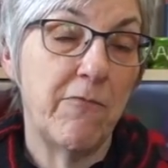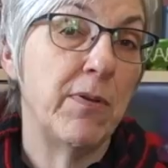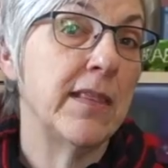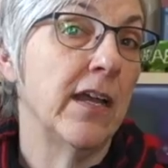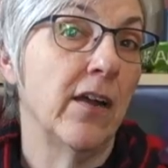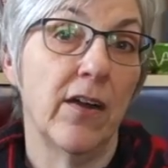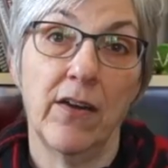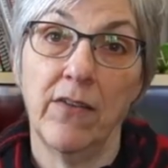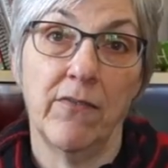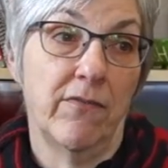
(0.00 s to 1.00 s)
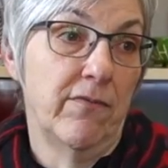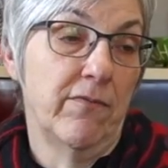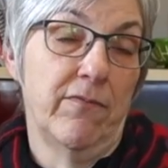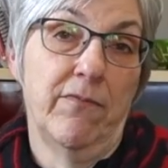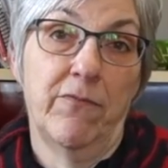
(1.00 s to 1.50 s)
been there
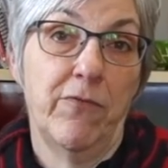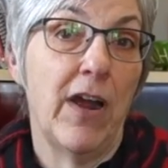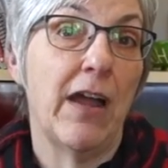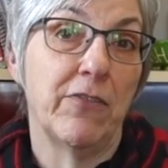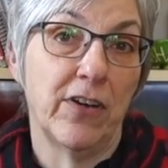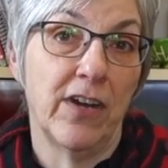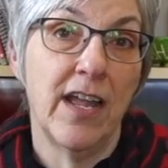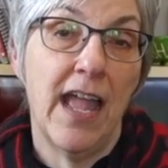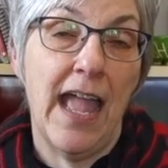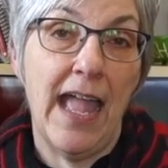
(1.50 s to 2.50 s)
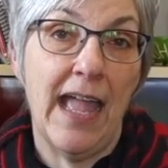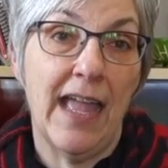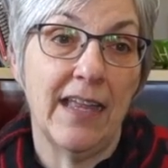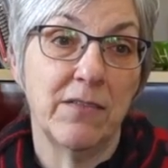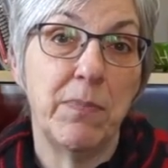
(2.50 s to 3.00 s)
forever,
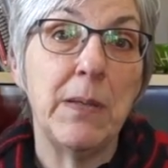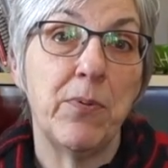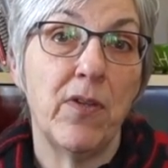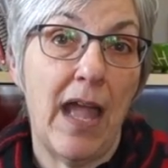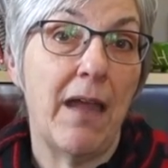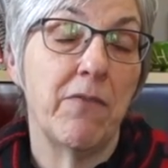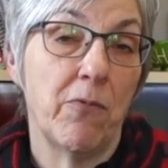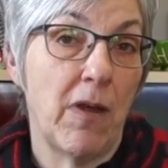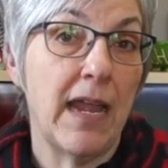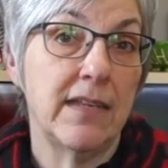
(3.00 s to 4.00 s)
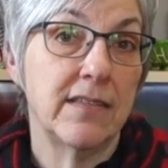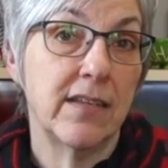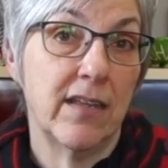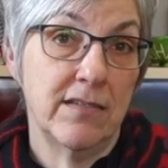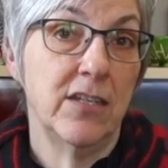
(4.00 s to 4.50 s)
and people have the right
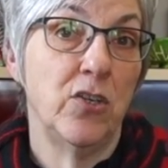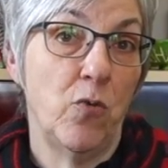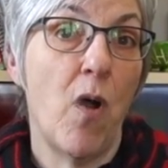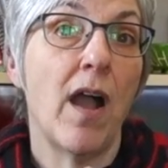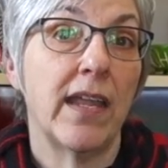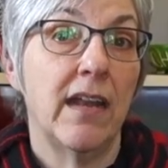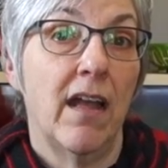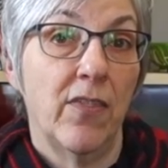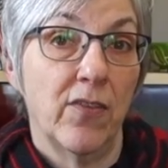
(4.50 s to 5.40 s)
to continue walking on